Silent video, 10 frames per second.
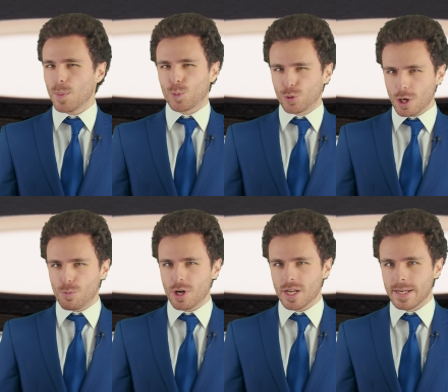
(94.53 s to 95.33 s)

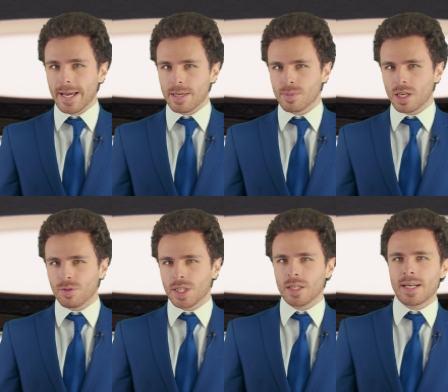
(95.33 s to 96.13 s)
appropriate name
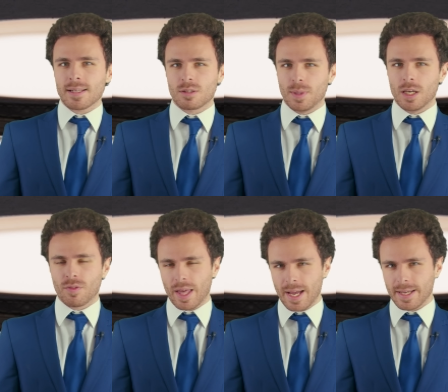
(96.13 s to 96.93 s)
given the anatomy
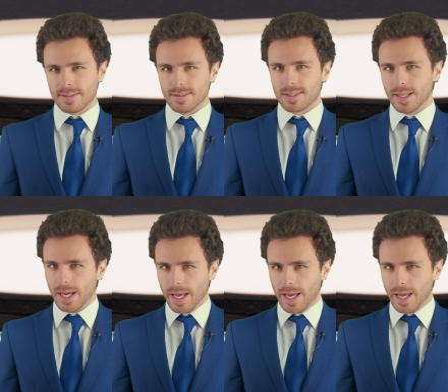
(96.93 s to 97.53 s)
of the hands.